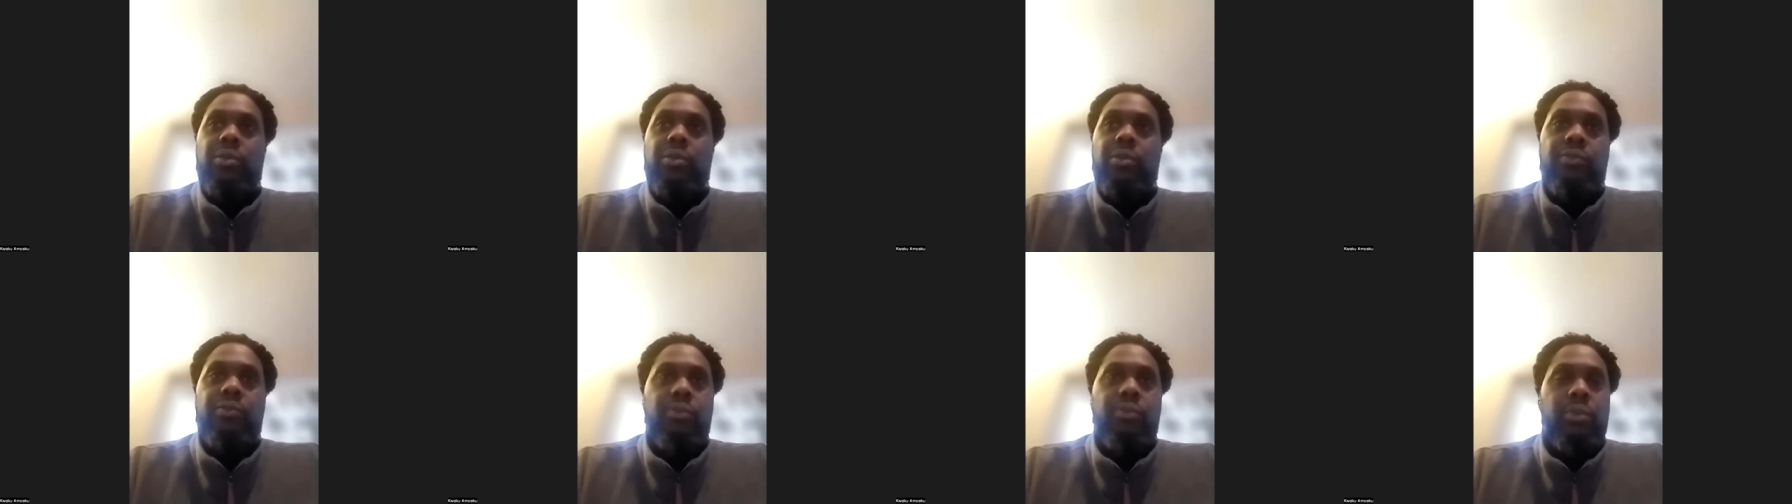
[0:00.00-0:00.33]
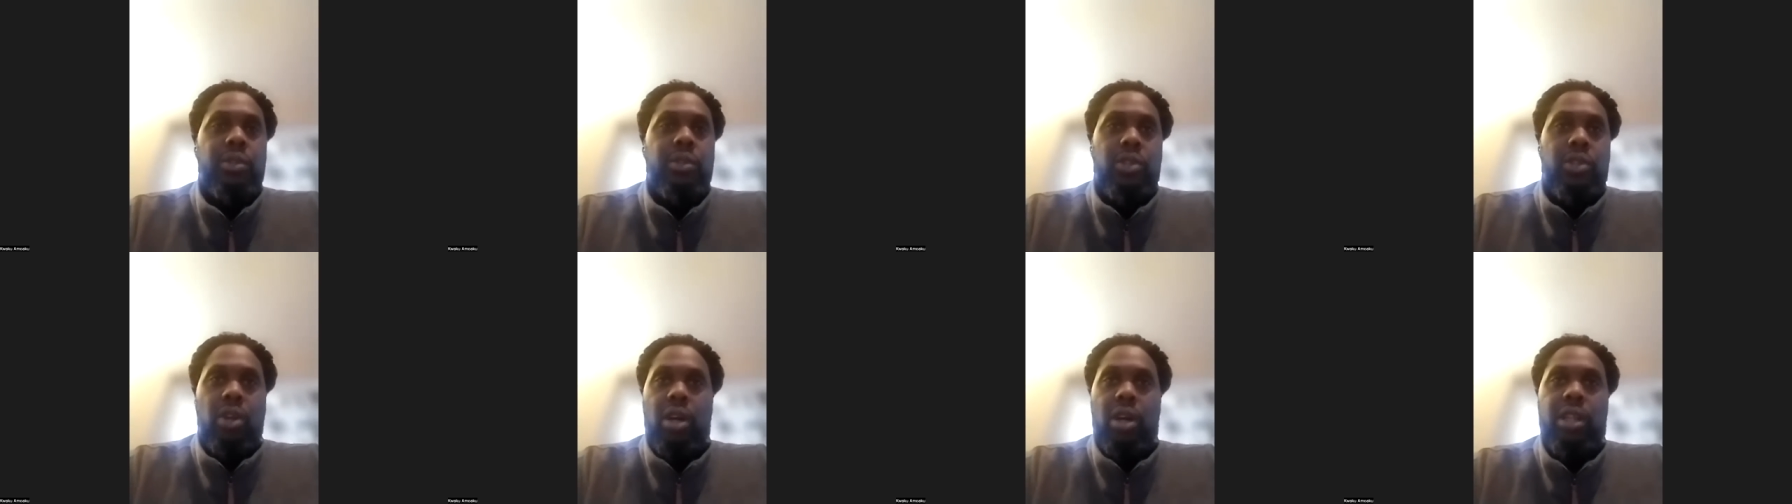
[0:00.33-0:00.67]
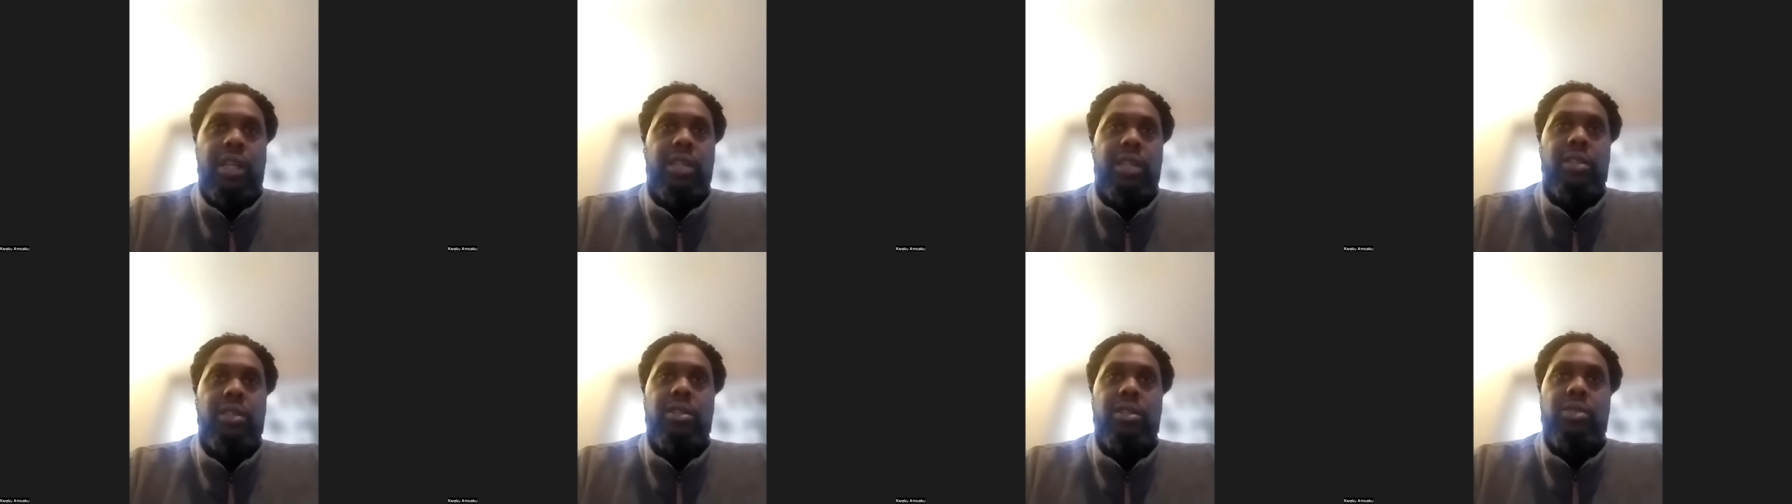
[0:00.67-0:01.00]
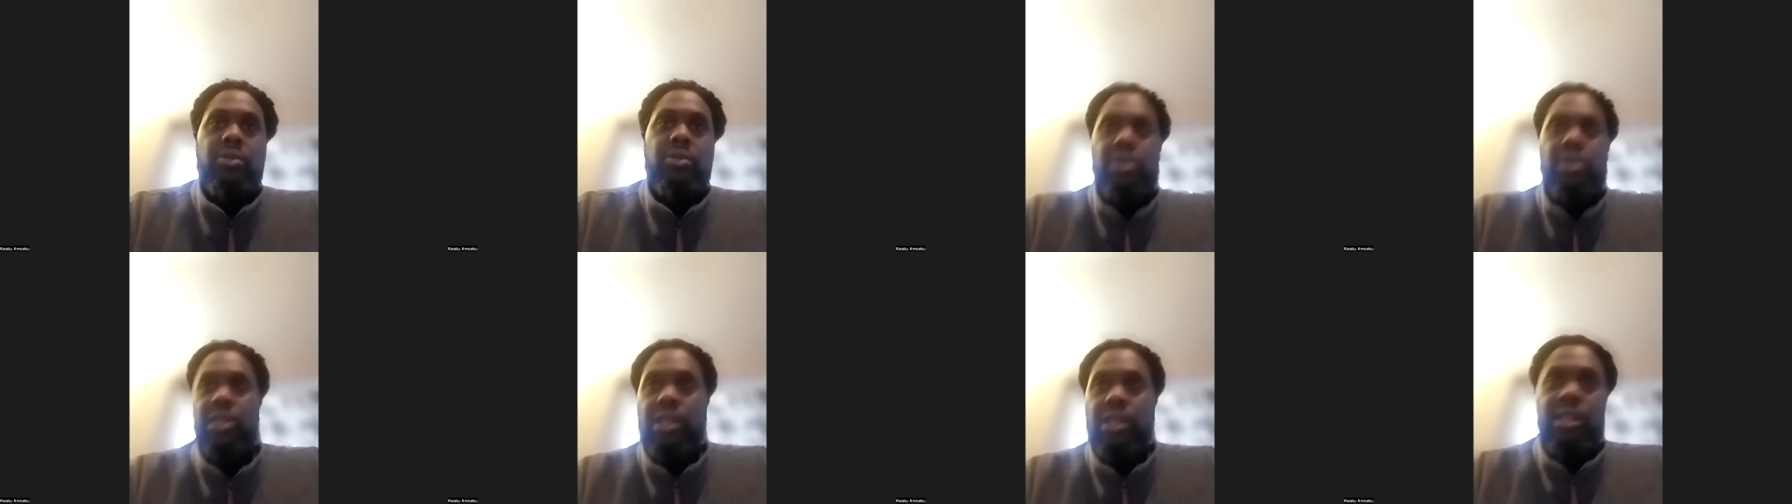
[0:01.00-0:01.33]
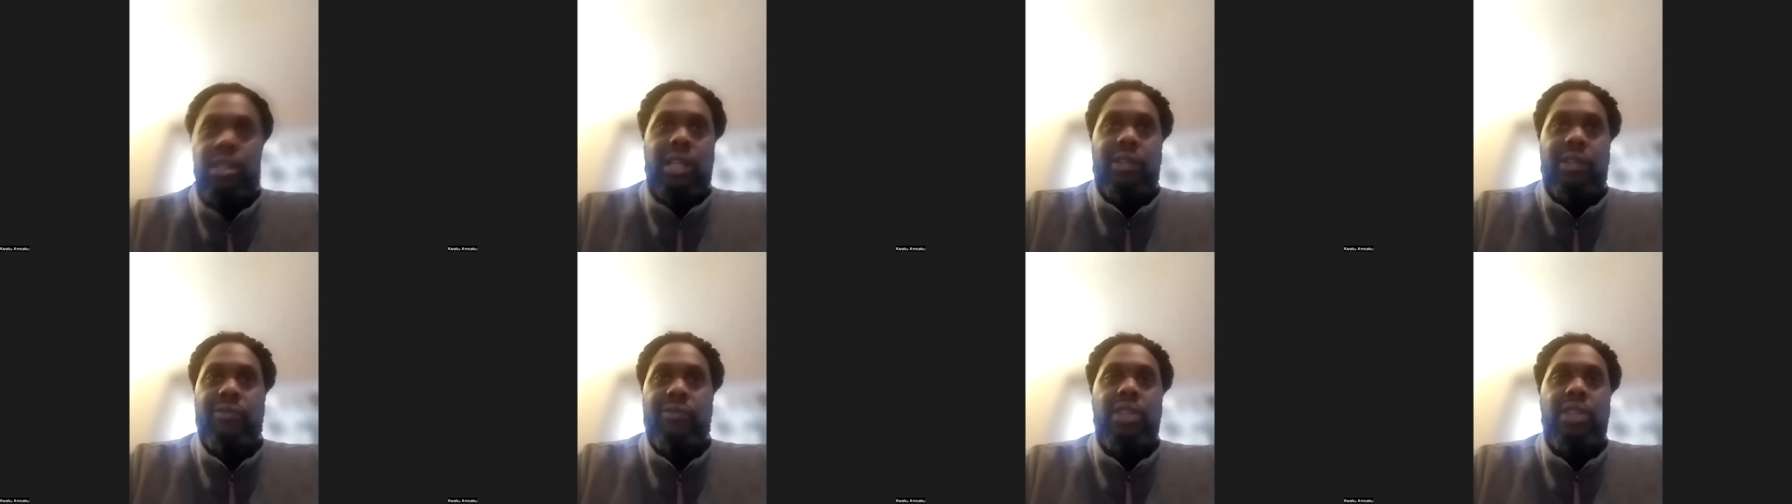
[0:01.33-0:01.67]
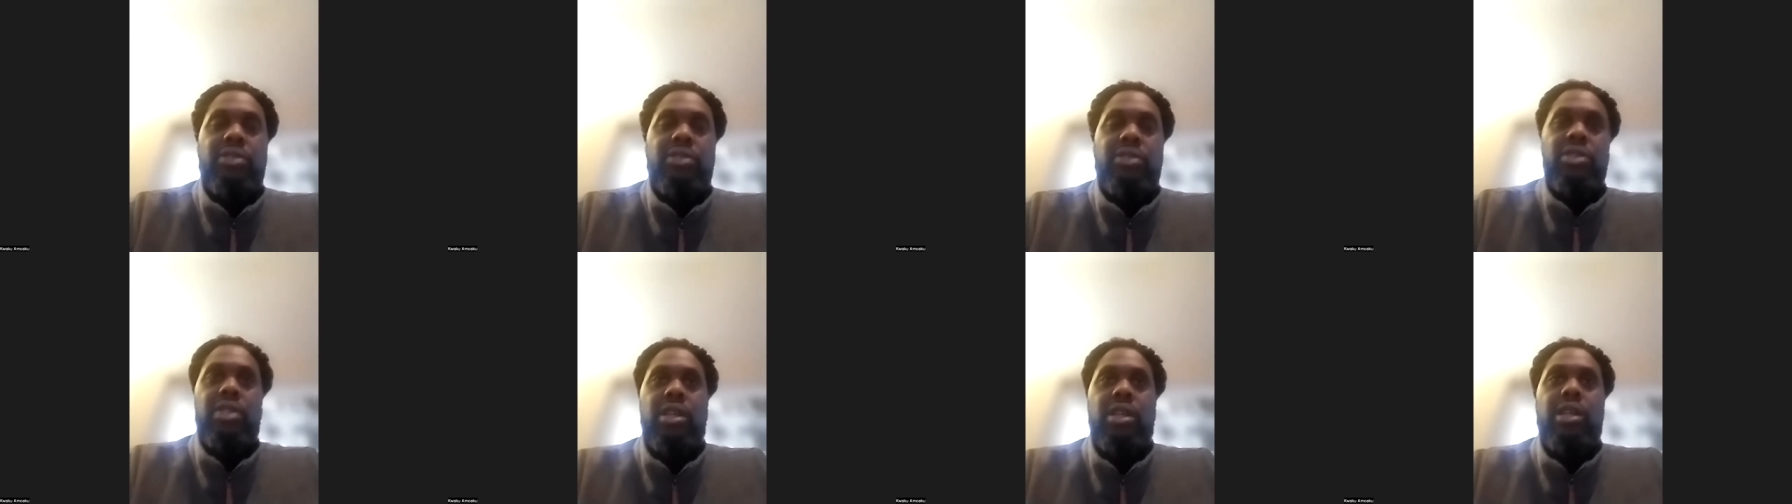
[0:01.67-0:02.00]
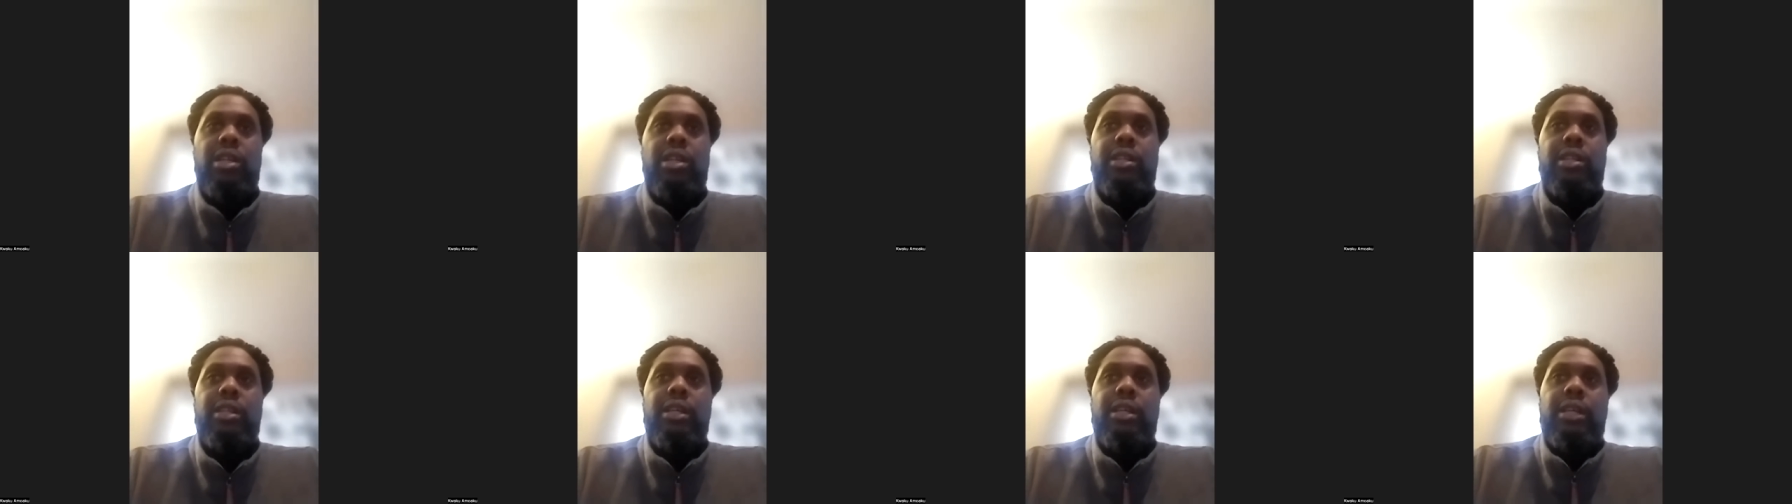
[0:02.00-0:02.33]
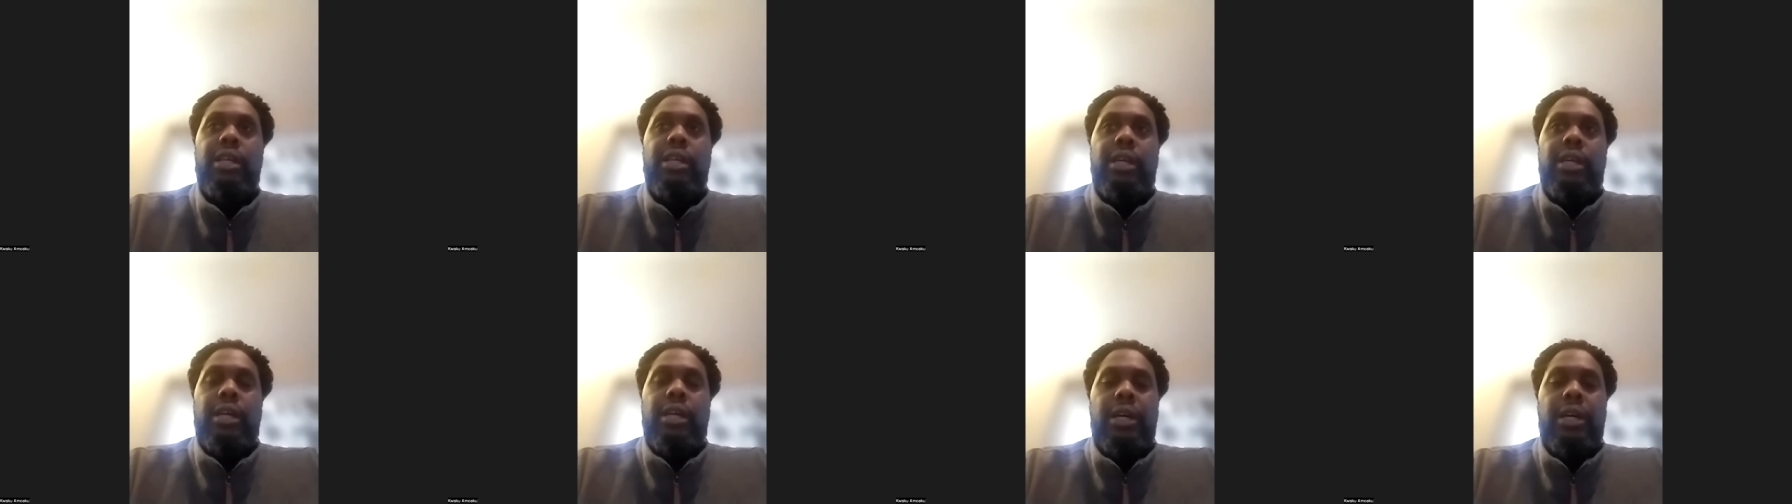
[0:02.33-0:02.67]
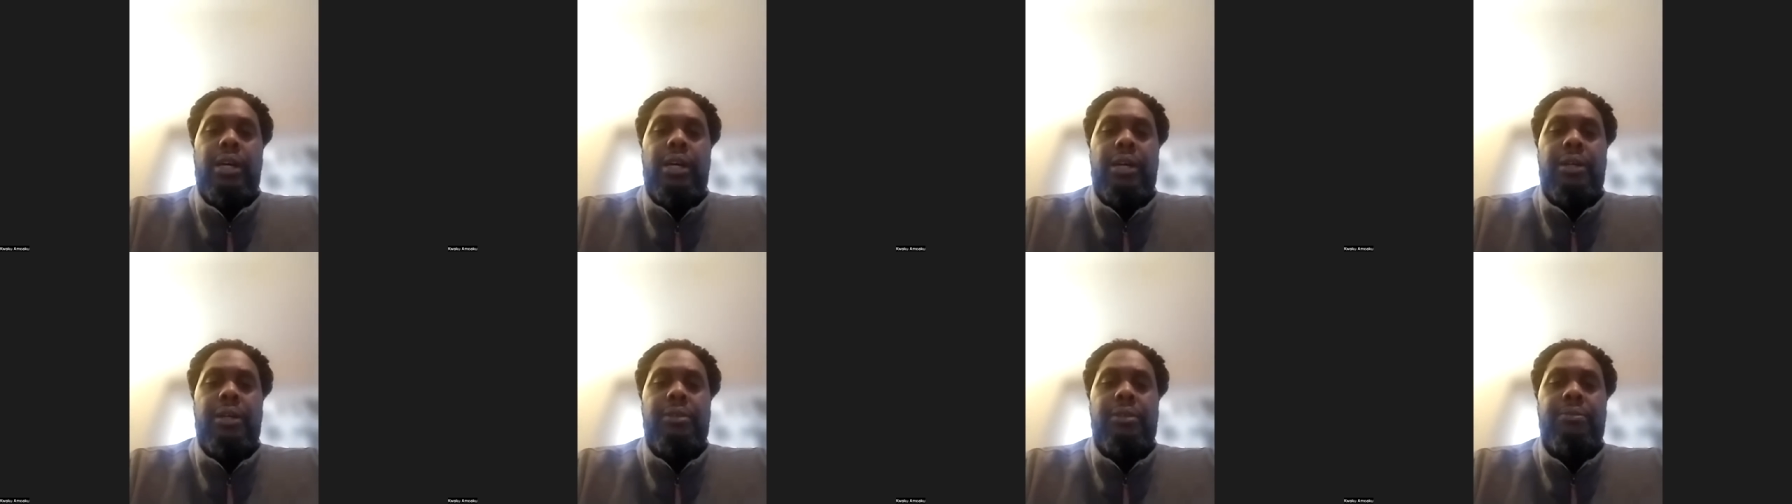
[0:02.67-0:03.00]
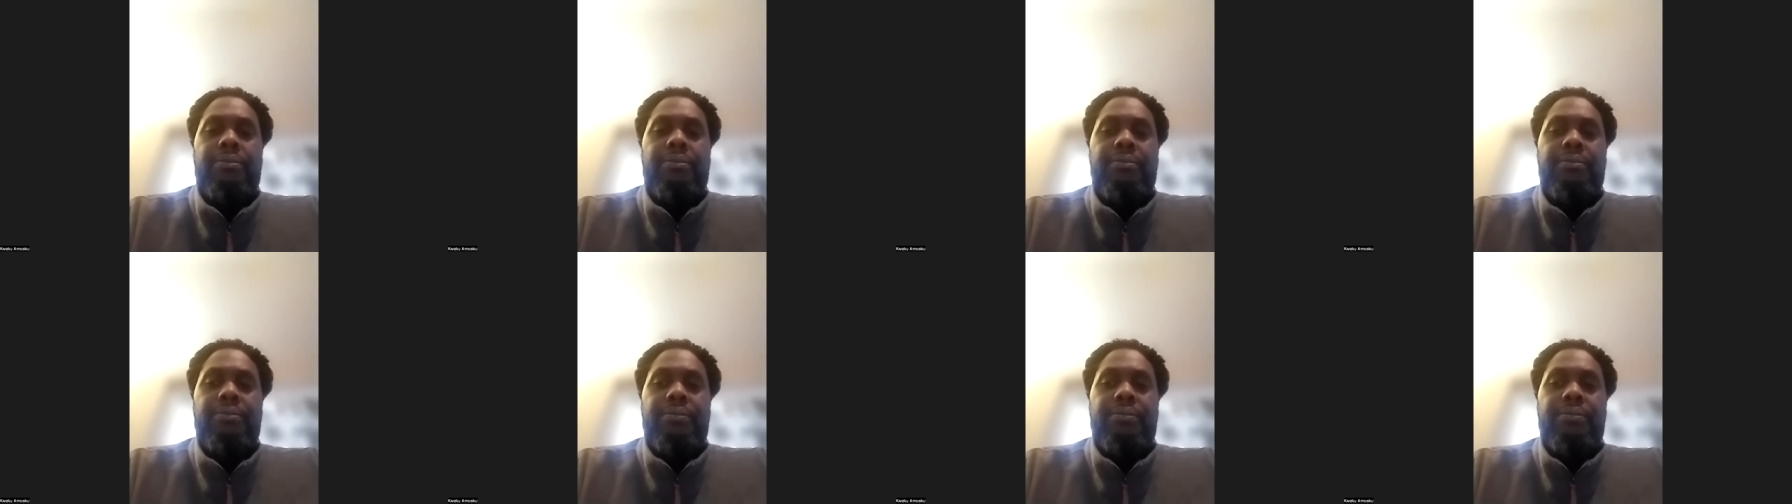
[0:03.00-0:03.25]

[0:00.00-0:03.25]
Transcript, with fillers: We, we talk like to each other like father son. Um,